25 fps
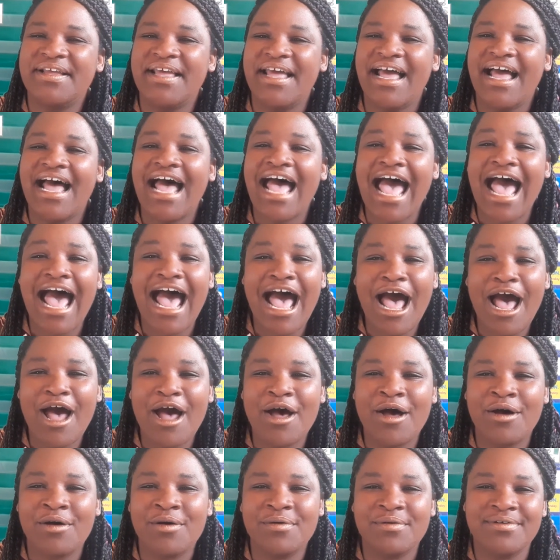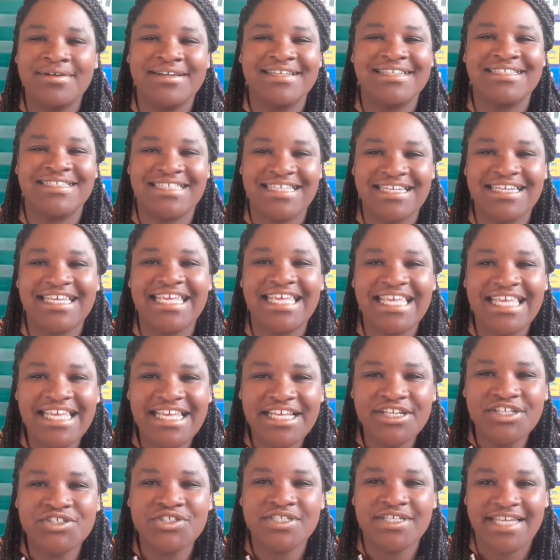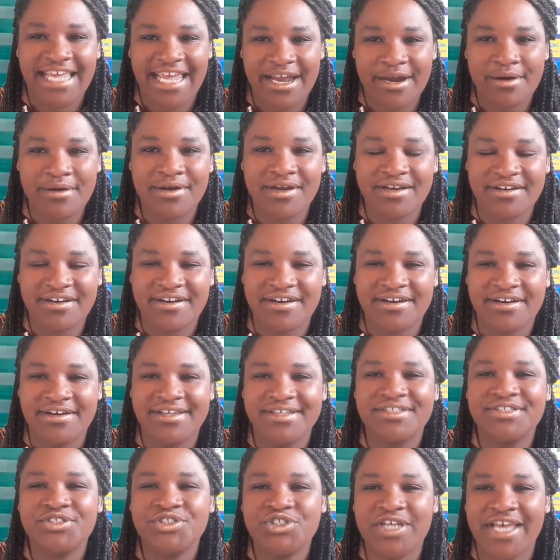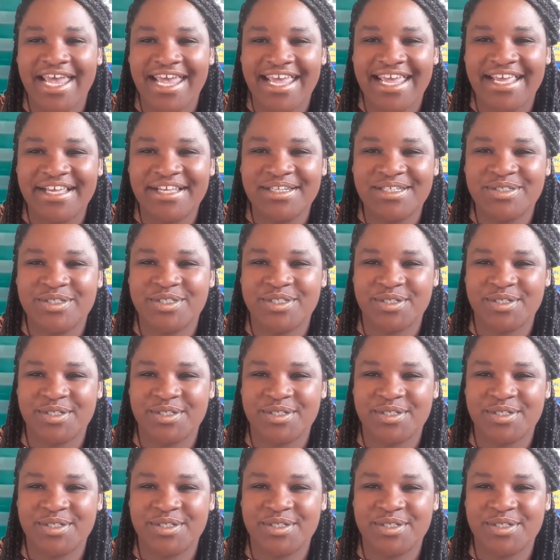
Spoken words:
How did each character change?